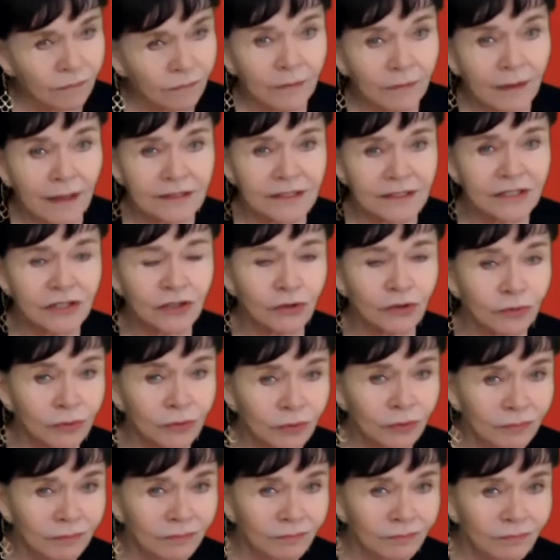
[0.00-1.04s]
that's
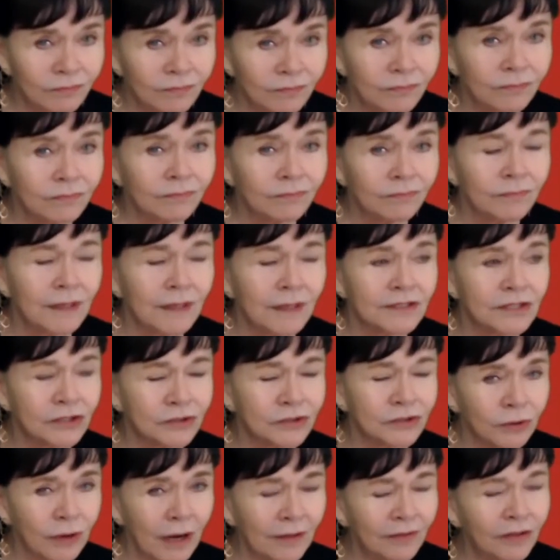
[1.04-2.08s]
true that's
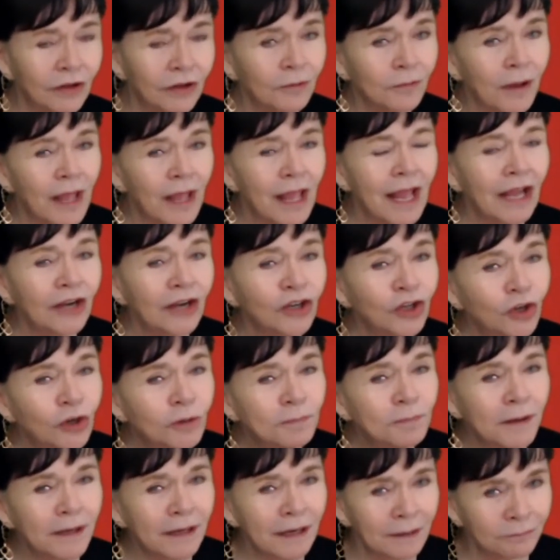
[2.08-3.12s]
true and they're and you
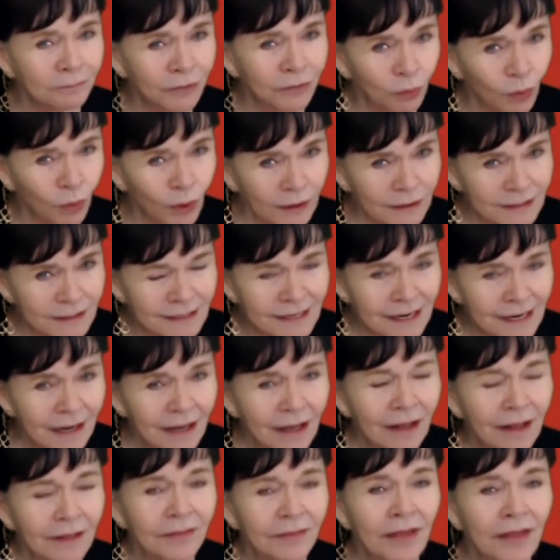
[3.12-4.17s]
become the ones
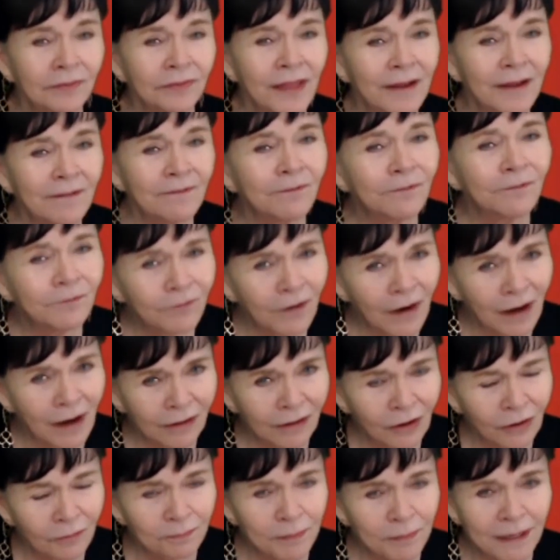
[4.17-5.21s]
that they
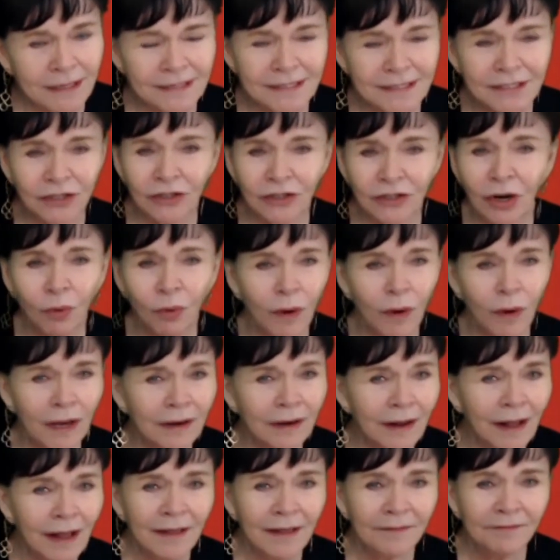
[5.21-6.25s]
follow because you know
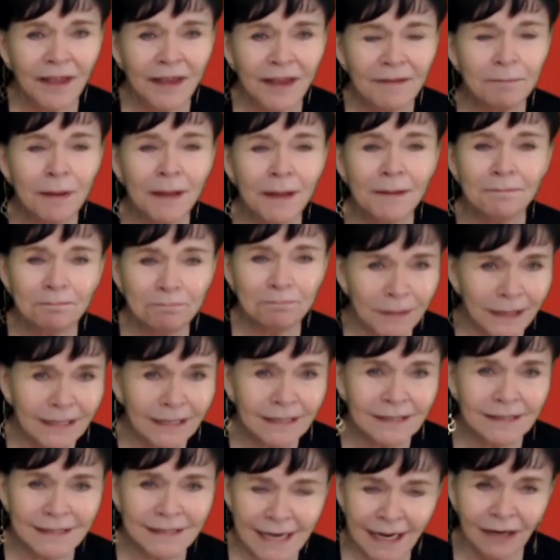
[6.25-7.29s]
what they've been
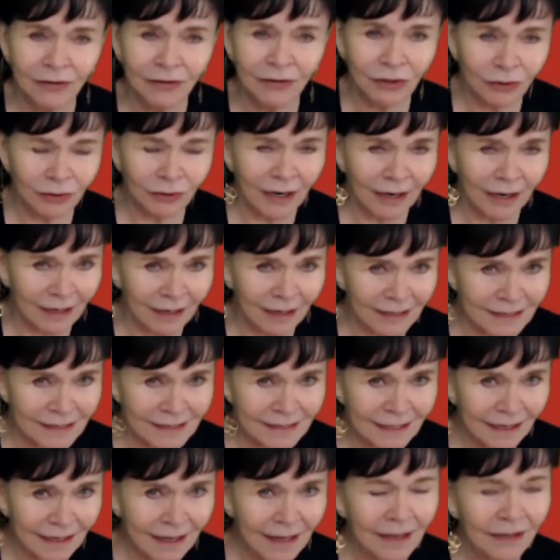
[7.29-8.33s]
beat down you
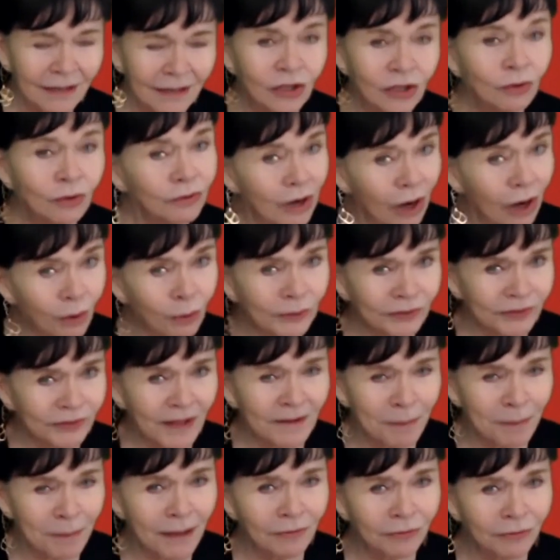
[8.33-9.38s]
guys you know what
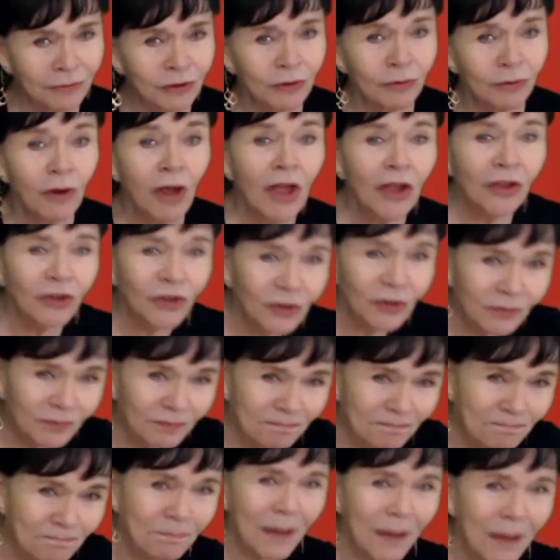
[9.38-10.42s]
they've been through you've
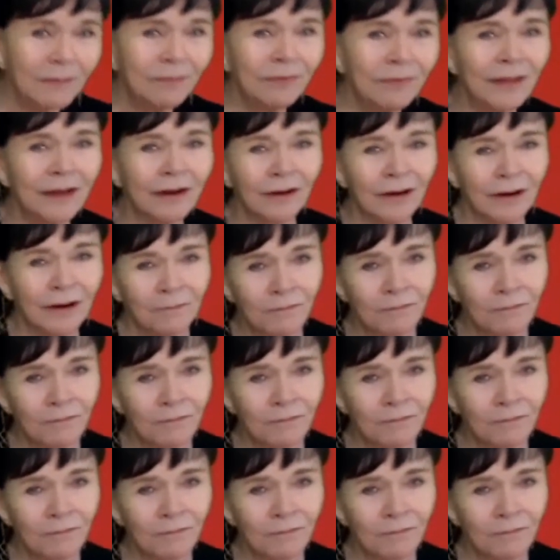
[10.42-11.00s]
been there